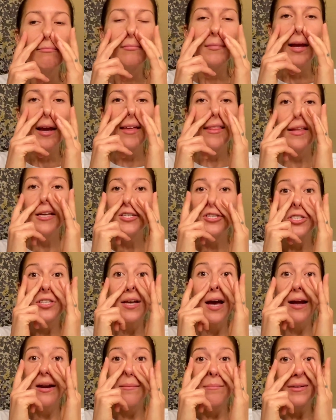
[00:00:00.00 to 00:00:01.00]
and then just
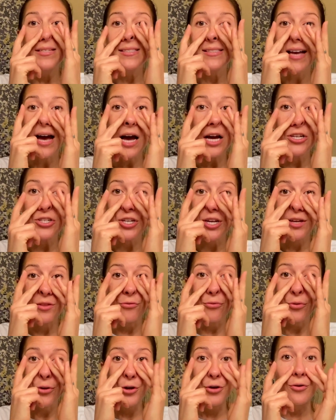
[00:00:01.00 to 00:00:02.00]
kind of massaging
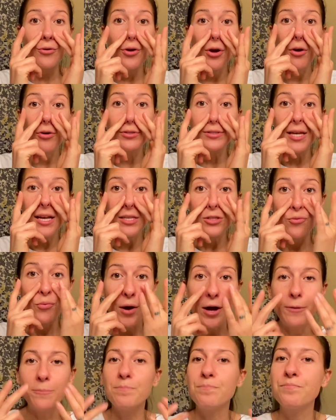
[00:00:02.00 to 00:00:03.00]
through your nose as
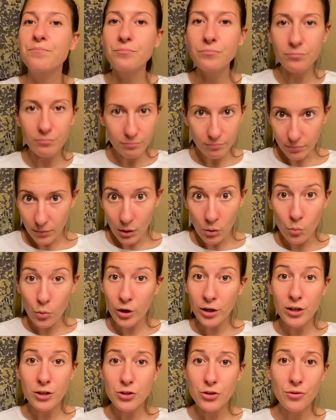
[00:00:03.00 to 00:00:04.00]
well. We're
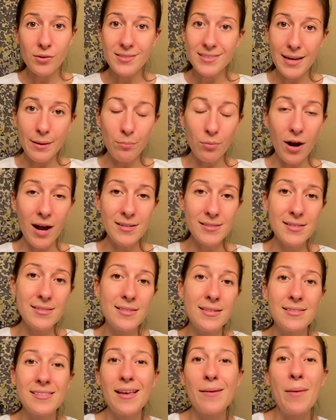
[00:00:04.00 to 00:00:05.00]
going to do the same process,
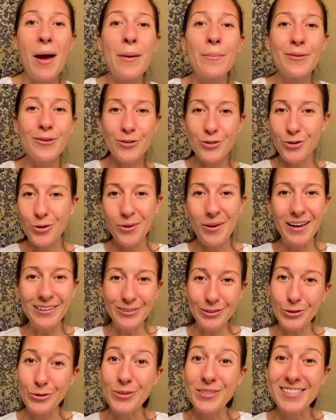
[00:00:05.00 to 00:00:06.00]
except I'm going to show you how to
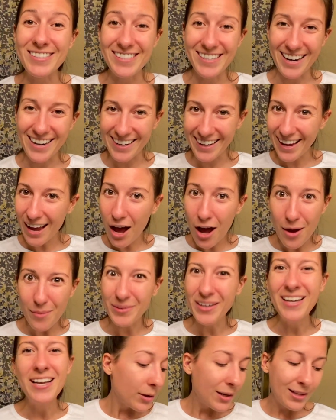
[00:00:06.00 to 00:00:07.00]
do it standing up.
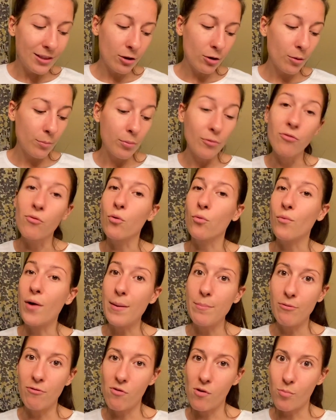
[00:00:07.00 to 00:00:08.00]
Either right
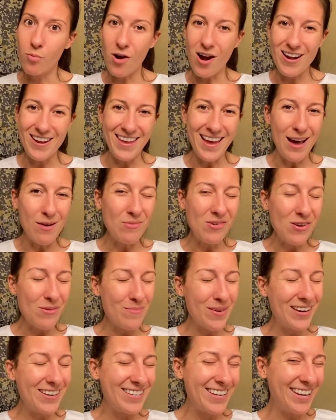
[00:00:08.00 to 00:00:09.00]
before pranayama or
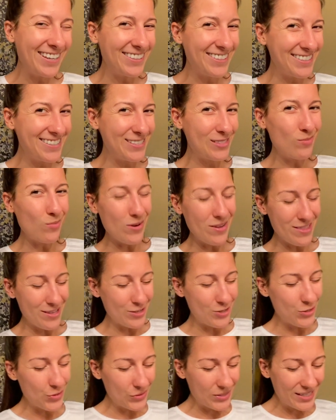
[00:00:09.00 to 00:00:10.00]
meditation is one of the
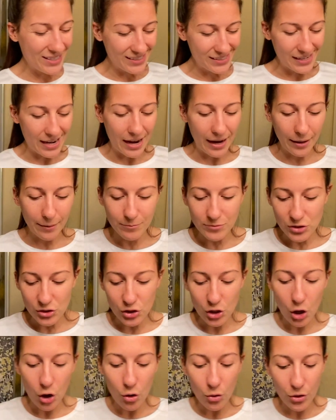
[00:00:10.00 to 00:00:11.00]
juiciest times.
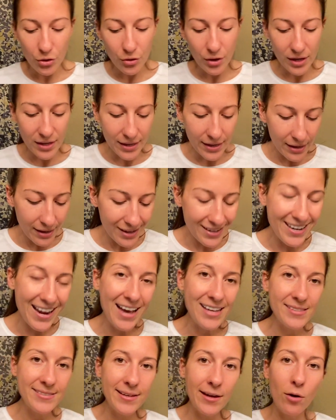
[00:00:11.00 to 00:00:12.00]
So you can get a
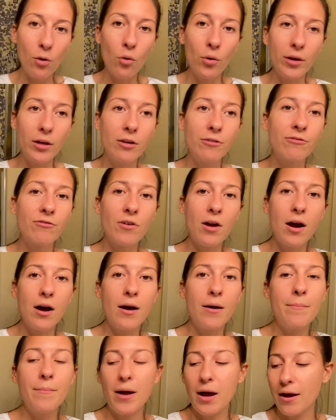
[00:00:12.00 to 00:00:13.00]
Nasya oil
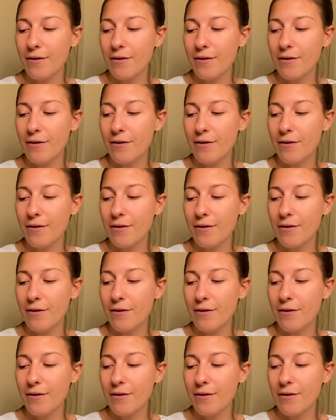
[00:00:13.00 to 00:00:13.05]
from